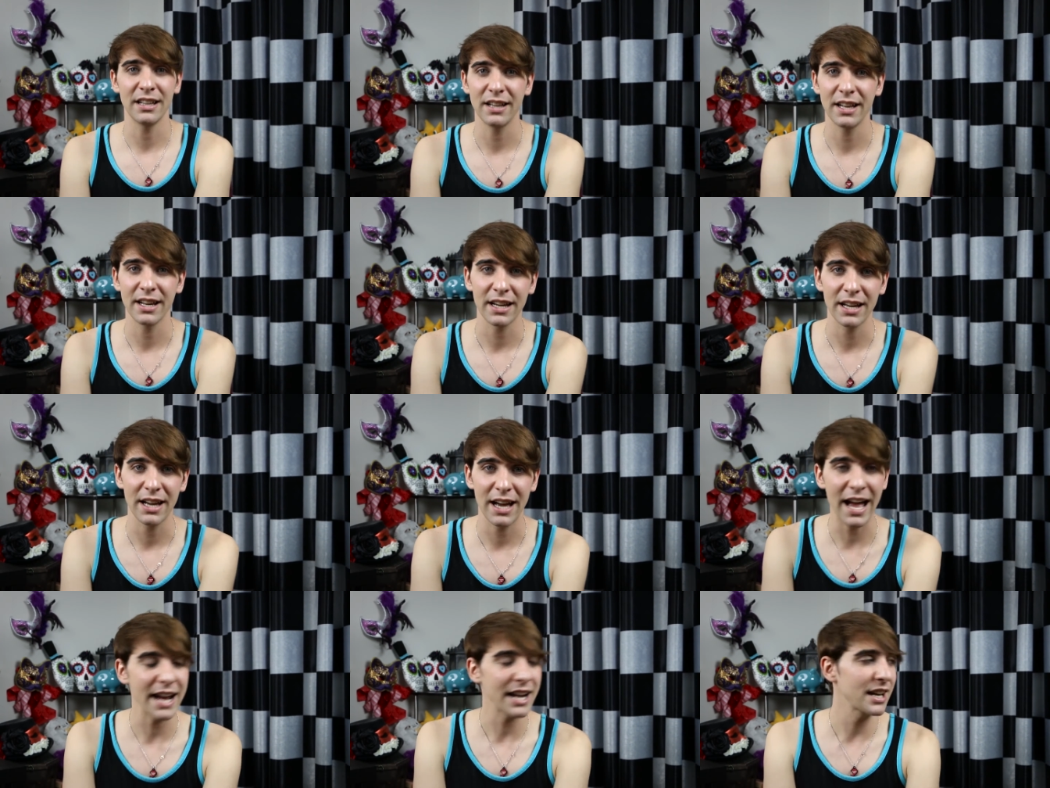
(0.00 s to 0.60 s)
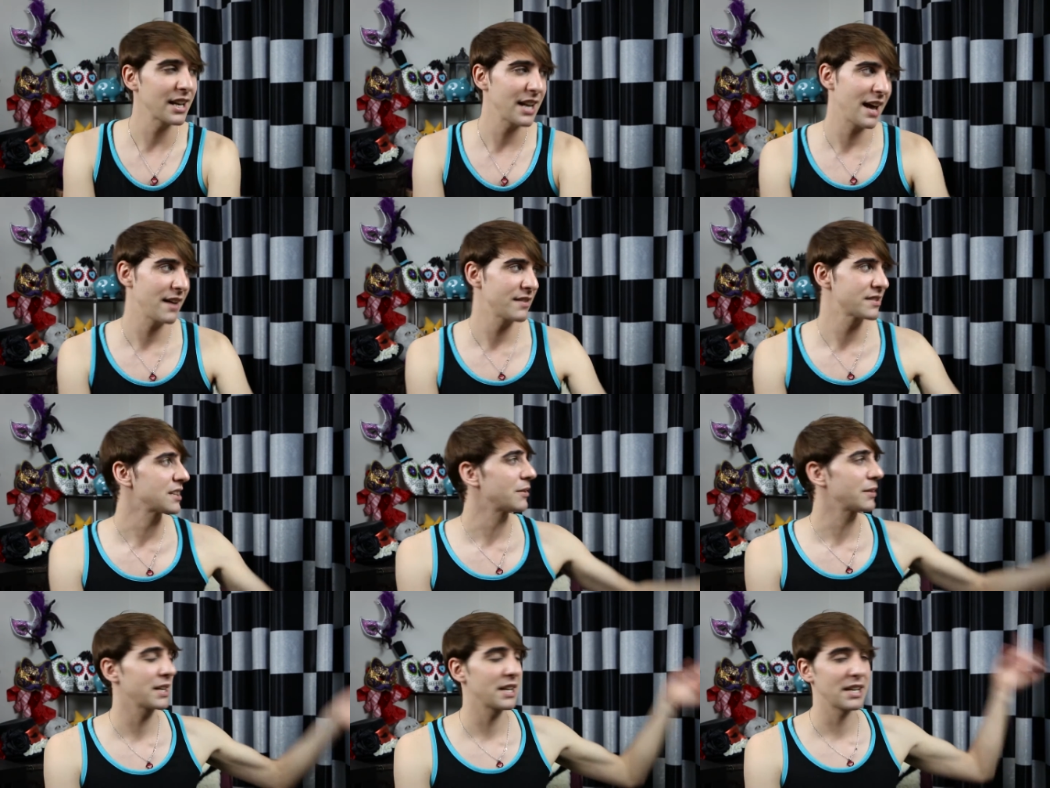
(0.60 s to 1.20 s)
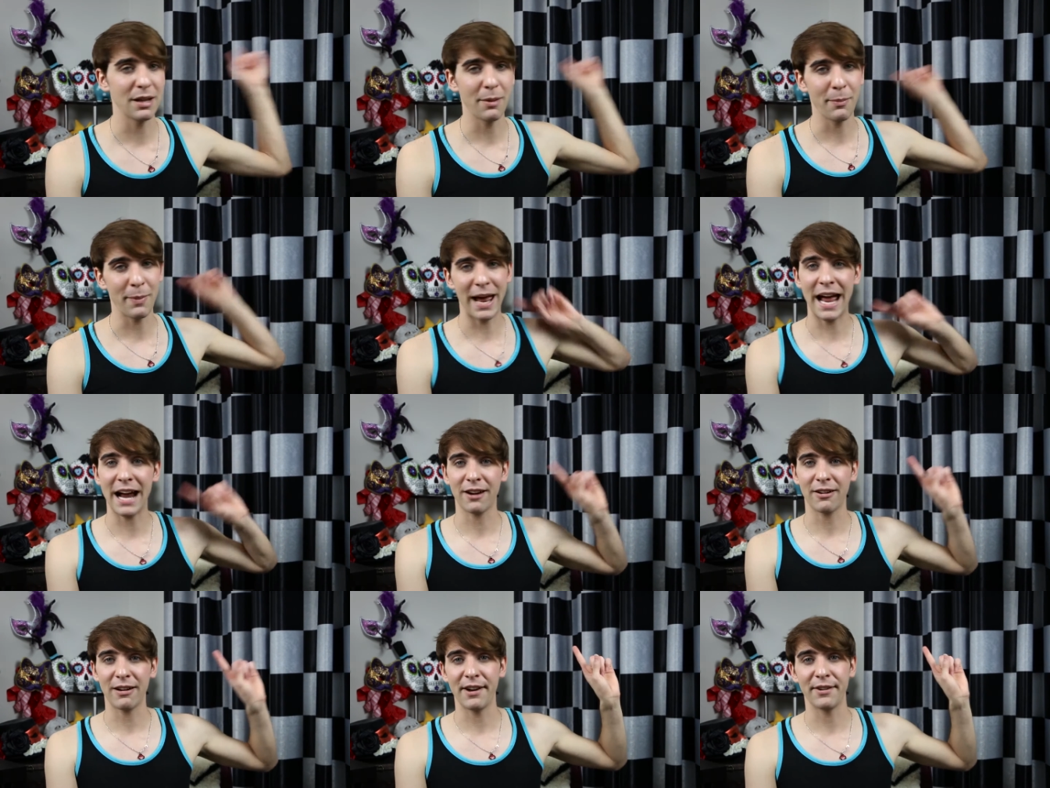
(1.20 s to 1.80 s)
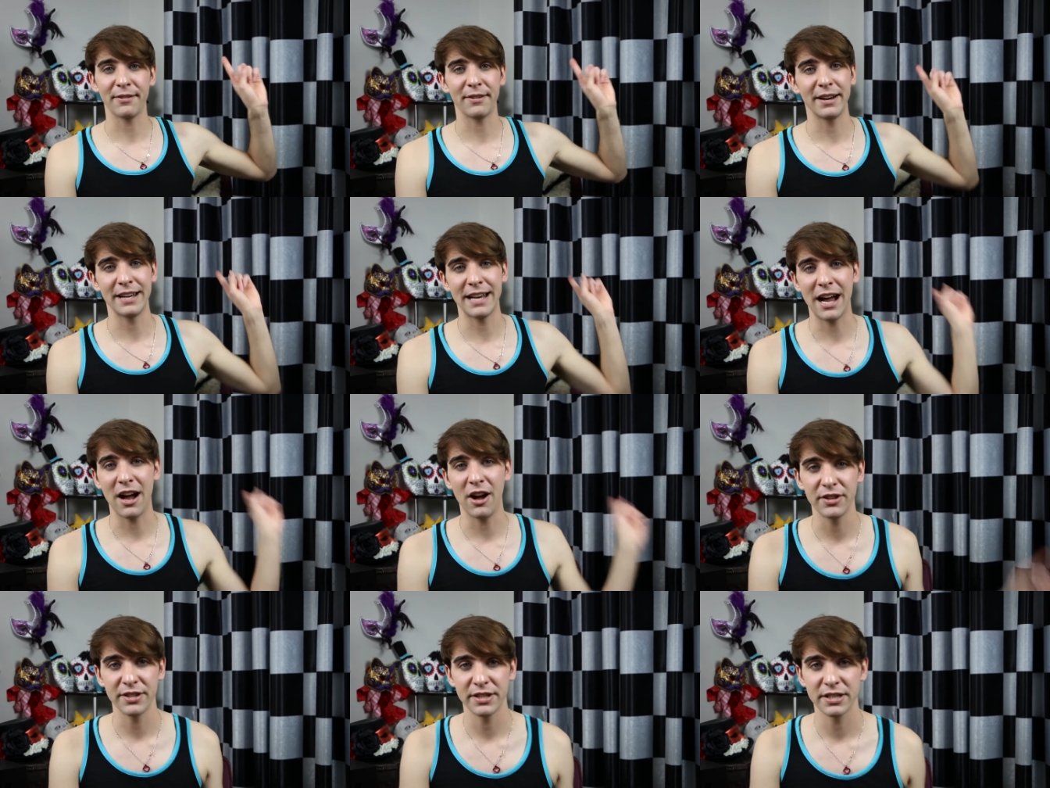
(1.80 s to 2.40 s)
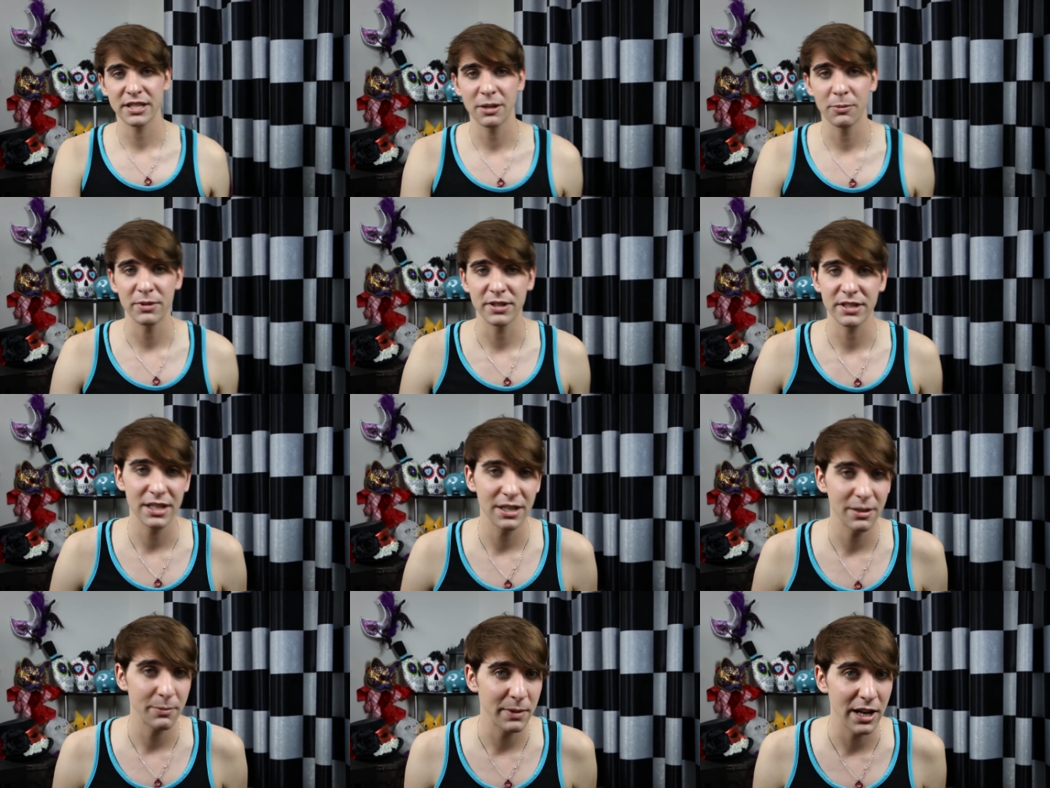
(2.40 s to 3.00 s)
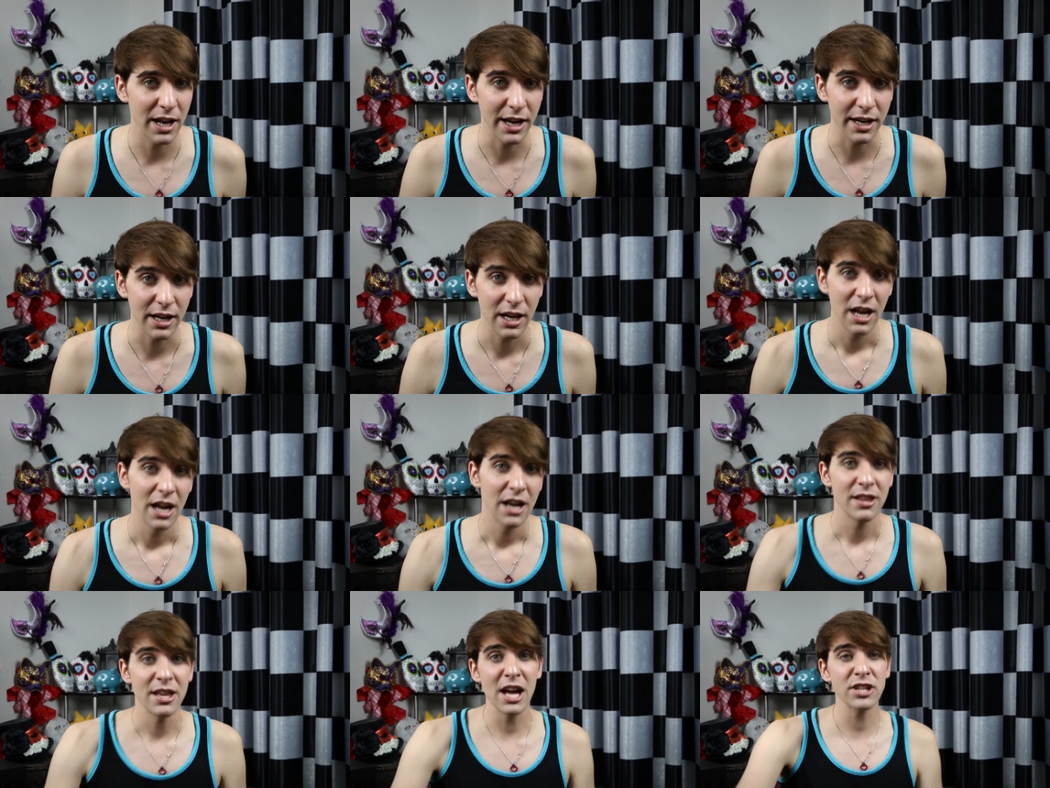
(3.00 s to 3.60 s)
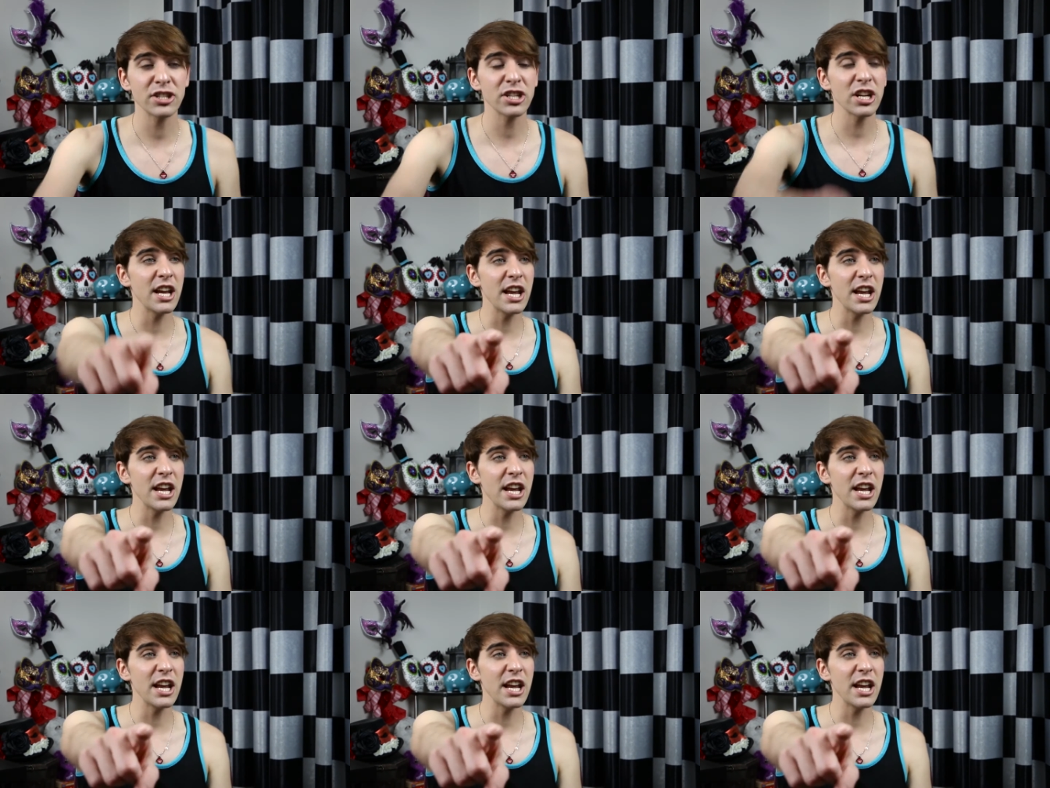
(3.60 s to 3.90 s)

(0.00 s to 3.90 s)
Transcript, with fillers: Like, I could have something in the background right now and someone's gonna be like, that's a